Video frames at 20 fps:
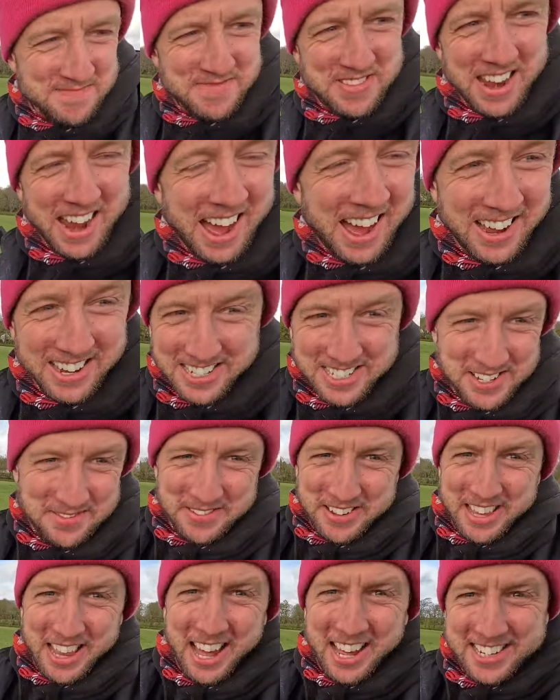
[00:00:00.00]
But it has to
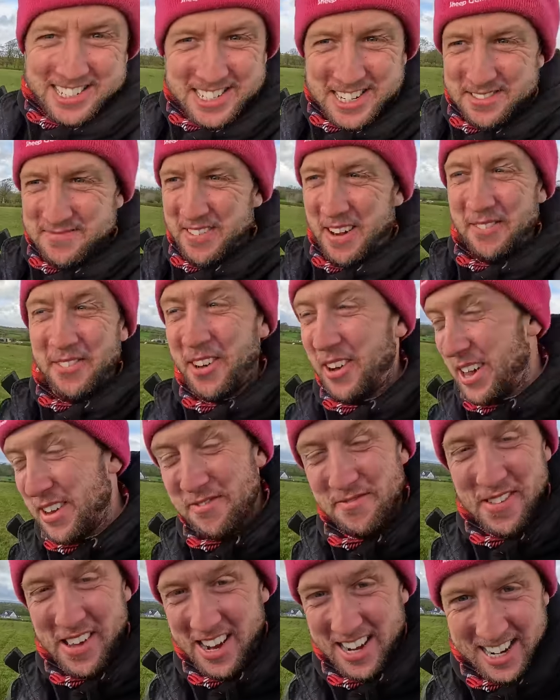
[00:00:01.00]
be that sheep. I'm not
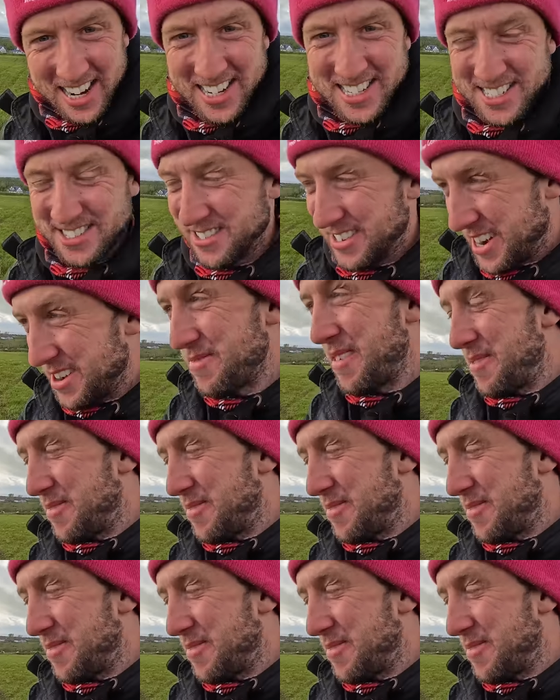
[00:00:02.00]
even making that story up.